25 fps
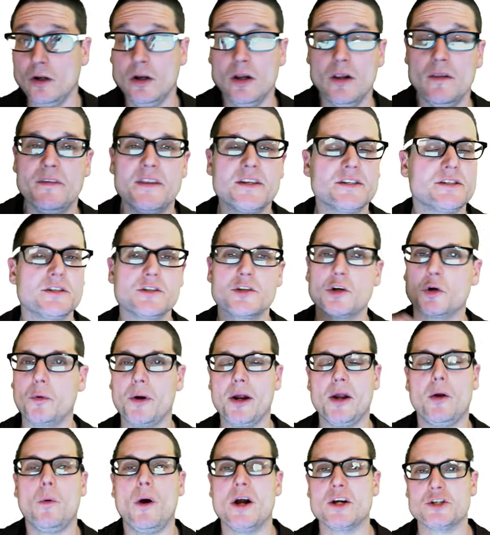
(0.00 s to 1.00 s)
This is a
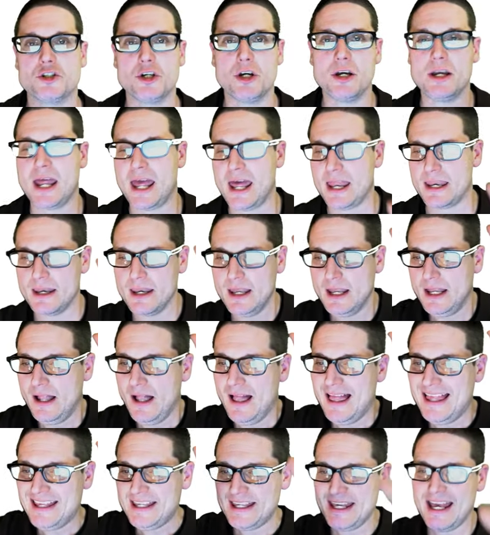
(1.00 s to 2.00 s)
great question. And
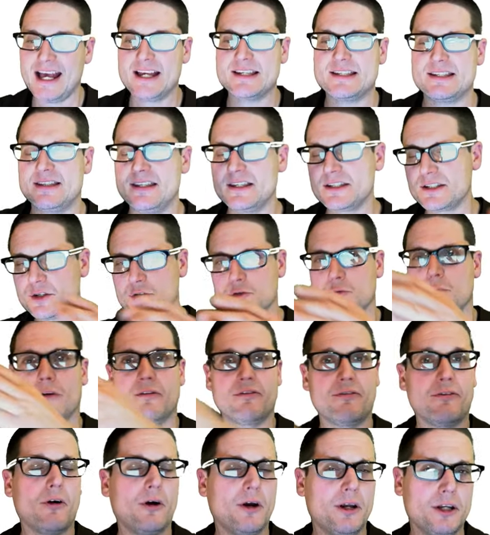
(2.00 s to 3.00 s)
yes, this is
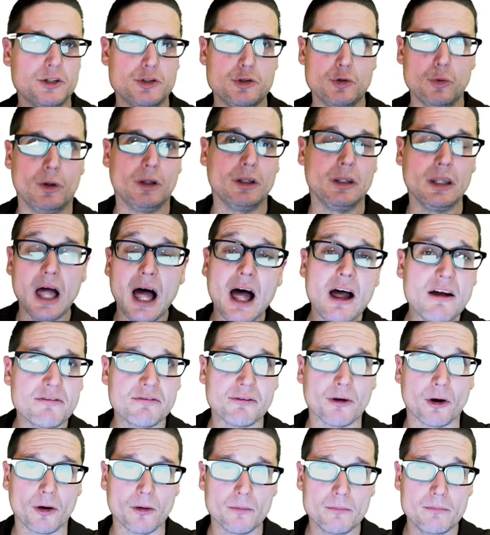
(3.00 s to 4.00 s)
referring to a law
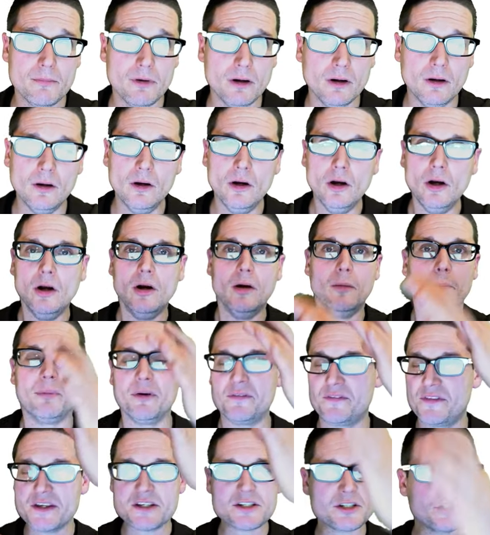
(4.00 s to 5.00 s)
firm, but
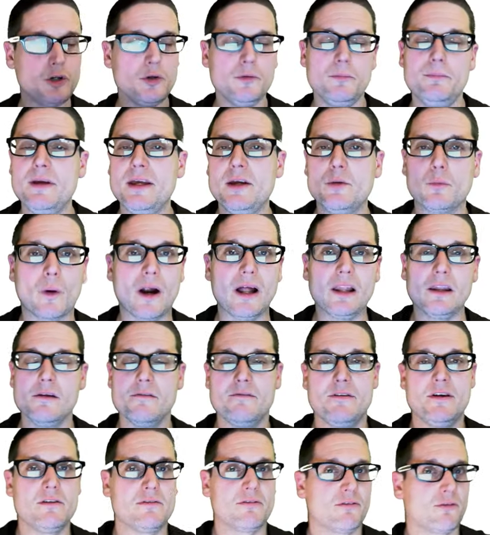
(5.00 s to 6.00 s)
this could be
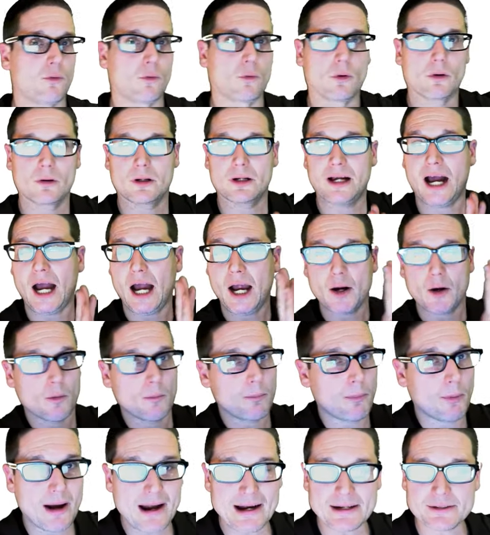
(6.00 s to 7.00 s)
relevant for
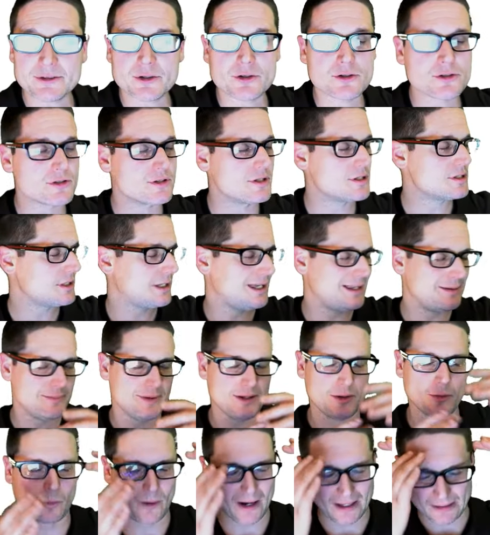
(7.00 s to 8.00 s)
chiropractors. This can be
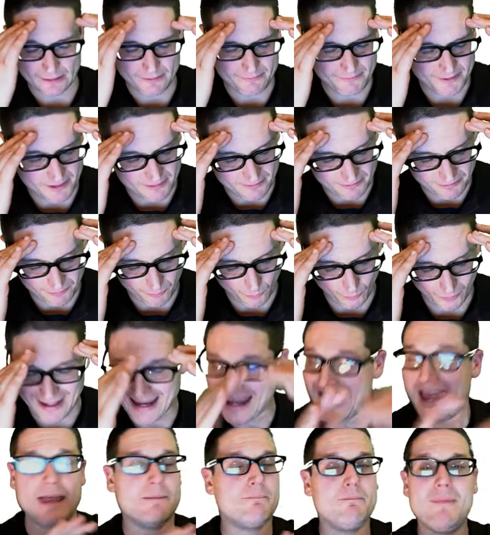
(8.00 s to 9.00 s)
relevant for
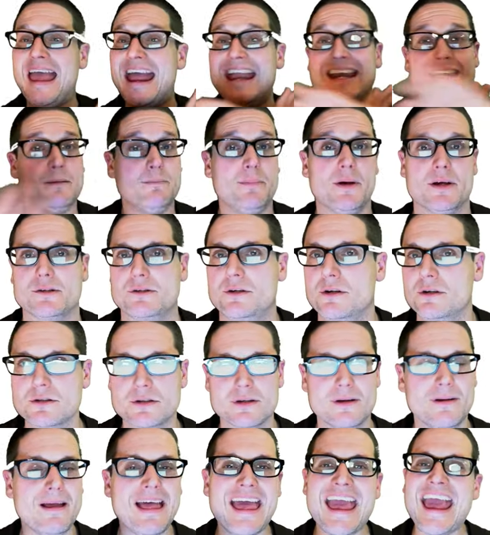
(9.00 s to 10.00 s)
any business
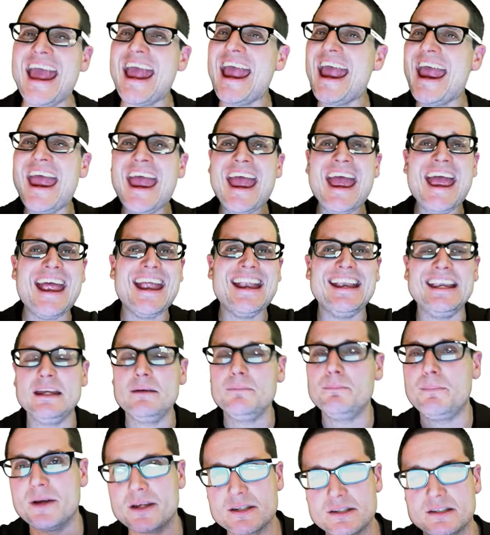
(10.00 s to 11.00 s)

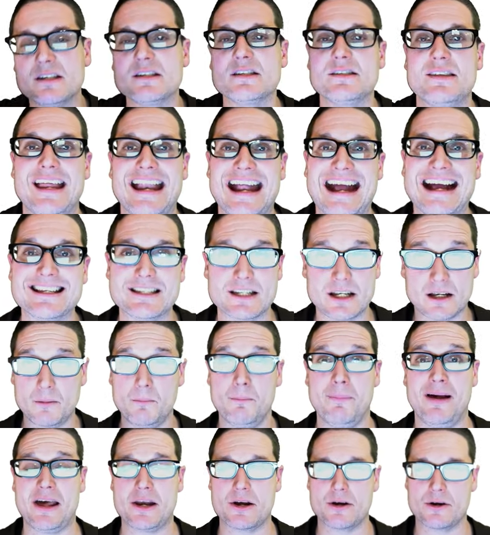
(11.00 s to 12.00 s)
that has a
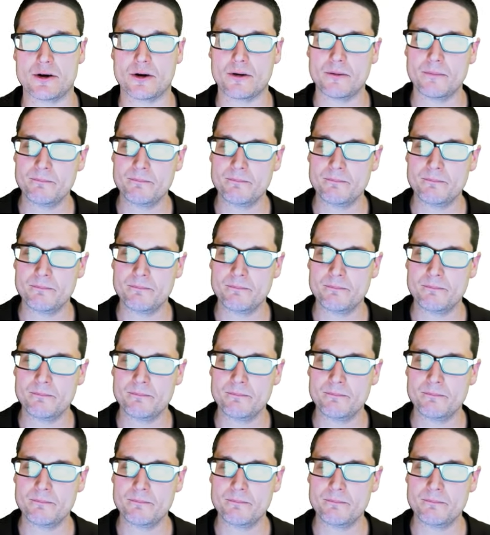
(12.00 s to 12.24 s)
competitor.